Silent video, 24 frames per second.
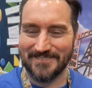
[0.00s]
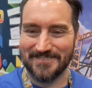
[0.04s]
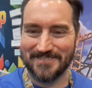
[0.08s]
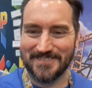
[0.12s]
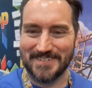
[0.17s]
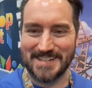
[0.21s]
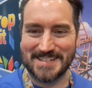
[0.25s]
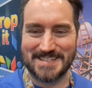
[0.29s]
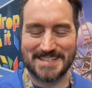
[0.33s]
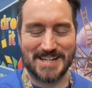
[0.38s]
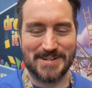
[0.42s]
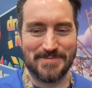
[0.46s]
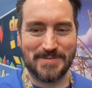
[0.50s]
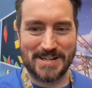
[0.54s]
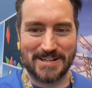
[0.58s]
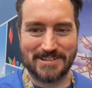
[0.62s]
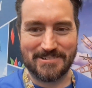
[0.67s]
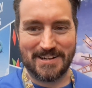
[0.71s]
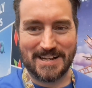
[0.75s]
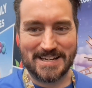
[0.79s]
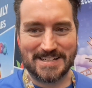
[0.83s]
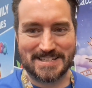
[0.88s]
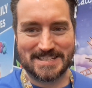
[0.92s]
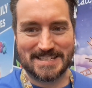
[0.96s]
It's so
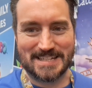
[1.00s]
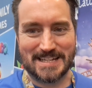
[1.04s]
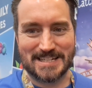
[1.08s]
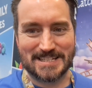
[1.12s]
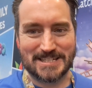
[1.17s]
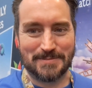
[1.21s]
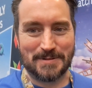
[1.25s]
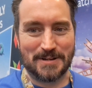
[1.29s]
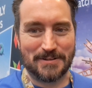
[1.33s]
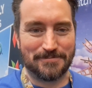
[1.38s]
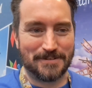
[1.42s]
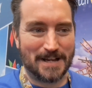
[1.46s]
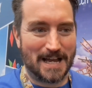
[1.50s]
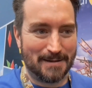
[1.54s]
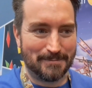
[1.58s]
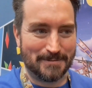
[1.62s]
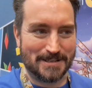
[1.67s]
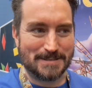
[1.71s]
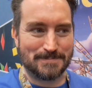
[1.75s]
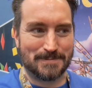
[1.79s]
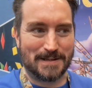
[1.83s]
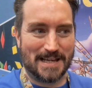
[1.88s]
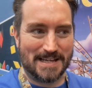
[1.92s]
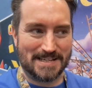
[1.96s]
great to see so many
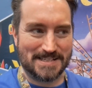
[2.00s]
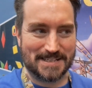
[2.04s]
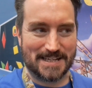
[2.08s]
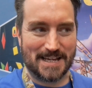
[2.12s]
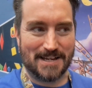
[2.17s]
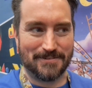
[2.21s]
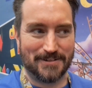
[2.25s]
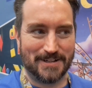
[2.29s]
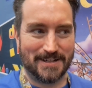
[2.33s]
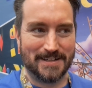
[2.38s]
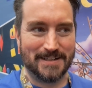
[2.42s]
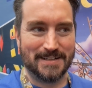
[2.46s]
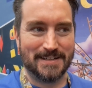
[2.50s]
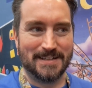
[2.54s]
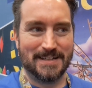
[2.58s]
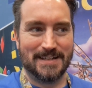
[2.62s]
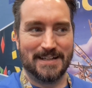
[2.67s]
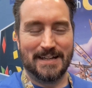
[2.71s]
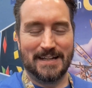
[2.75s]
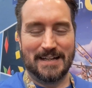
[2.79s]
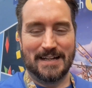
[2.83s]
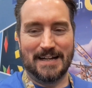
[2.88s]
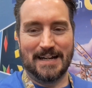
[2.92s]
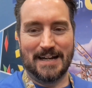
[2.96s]
families playing together,
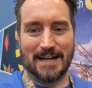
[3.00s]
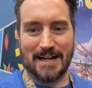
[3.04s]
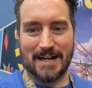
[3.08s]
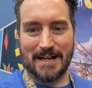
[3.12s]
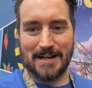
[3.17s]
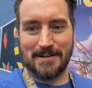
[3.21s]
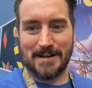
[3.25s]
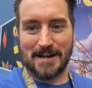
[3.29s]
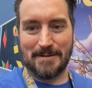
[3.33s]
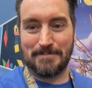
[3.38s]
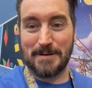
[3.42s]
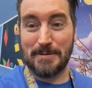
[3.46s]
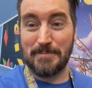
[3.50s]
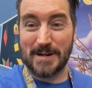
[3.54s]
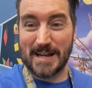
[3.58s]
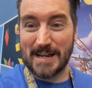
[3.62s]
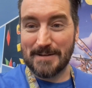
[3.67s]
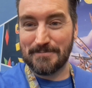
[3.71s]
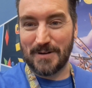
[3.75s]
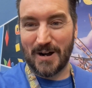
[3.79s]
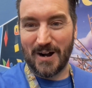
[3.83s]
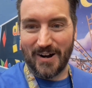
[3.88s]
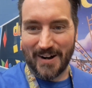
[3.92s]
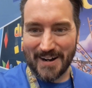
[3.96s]
and people
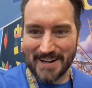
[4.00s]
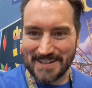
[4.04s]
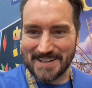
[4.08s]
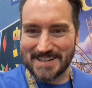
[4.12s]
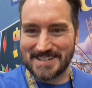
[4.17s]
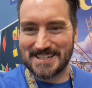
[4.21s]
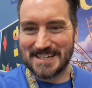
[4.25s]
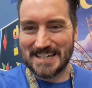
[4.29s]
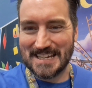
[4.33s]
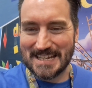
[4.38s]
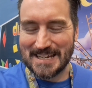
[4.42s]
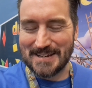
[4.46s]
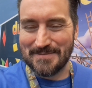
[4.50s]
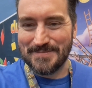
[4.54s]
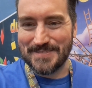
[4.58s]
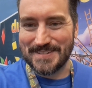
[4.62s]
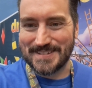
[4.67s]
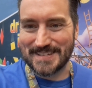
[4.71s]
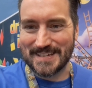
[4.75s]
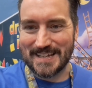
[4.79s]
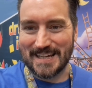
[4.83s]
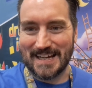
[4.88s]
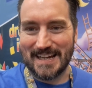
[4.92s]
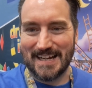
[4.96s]
getting behind the
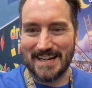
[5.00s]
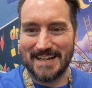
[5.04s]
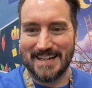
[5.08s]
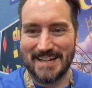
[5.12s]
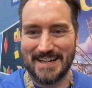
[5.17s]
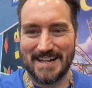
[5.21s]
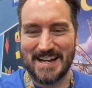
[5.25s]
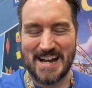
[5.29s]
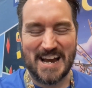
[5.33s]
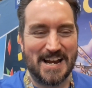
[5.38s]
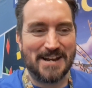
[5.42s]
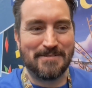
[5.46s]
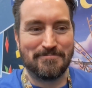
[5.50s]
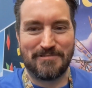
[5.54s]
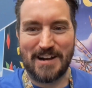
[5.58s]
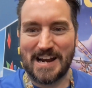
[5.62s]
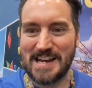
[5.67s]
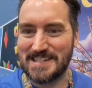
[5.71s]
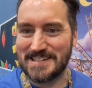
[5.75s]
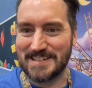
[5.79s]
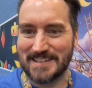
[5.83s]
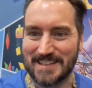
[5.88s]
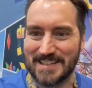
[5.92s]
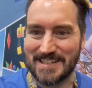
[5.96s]
teams and
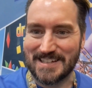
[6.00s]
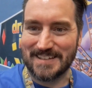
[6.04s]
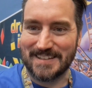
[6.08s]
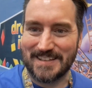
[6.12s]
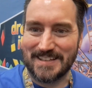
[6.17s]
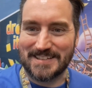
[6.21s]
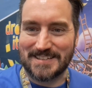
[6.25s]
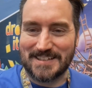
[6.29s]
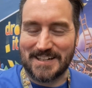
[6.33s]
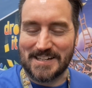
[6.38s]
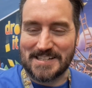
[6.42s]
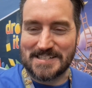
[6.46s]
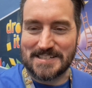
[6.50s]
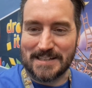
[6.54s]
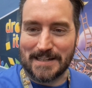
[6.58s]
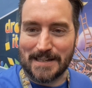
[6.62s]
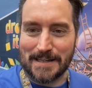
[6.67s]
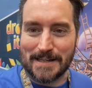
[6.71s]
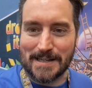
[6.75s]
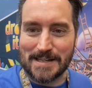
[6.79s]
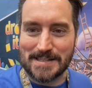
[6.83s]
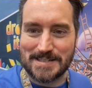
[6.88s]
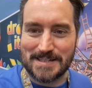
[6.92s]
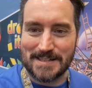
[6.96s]
embracing this kind of
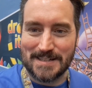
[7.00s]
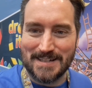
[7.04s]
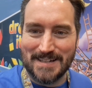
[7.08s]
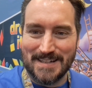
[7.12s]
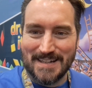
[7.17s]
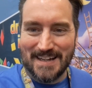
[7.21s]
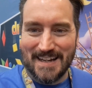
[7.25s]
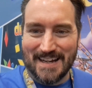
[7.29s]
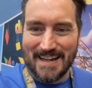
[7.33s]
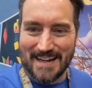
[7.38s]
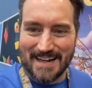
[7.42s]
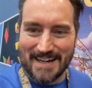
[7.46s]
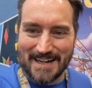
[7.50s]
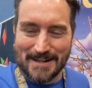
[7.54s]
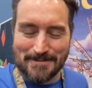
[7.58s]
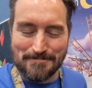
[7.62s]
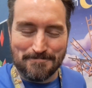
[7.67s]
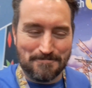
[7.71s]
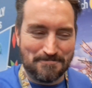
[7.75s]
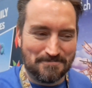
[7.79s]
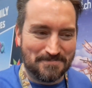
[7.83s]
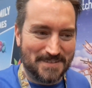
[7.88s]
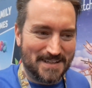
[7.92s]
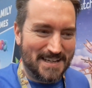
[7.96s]
silliness.
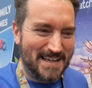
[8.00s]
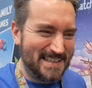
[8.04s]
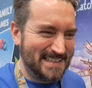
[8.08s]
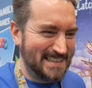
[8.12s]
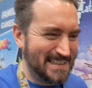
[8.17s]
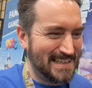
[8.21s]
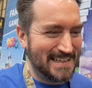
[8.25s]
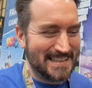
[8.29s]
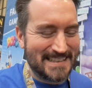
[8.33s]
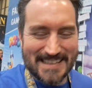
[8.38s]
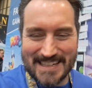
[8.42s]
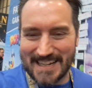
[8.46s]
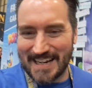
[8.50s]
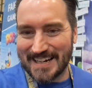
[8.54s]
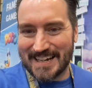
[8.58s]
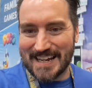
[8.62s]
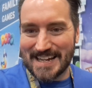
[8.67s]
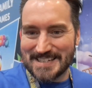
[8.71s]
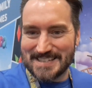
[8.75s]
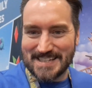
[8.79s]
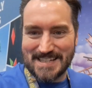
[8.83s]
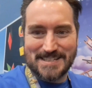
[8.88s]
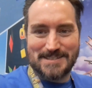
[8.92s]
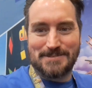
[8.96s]
And I
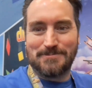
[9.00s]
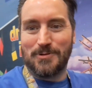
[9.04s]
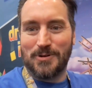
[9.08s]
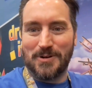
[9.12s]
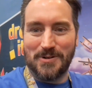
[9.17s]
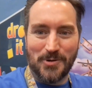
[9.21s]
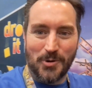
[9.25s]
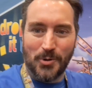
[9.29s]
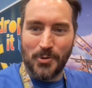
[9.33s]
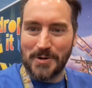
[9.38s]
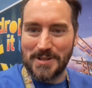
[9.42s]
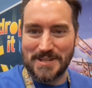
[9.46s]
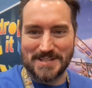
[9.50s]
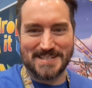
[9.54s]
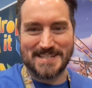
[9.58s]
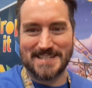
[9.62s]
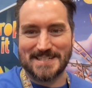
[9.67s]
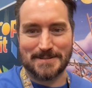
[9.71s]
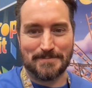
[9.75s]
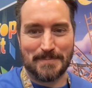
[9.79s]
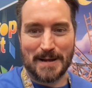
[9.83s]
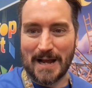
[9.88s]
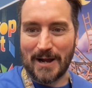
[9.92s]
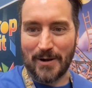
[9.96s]
guess that's what all of this
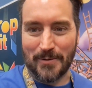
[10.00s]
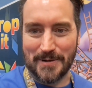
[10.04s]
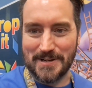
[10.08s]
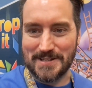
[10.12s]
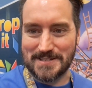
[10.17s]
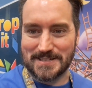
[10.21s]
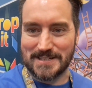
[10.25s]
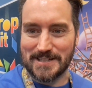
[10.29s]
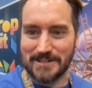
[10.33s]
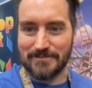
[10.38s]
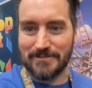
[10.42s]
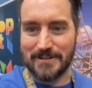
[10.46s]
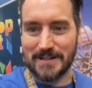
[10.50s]
is about, isn't it?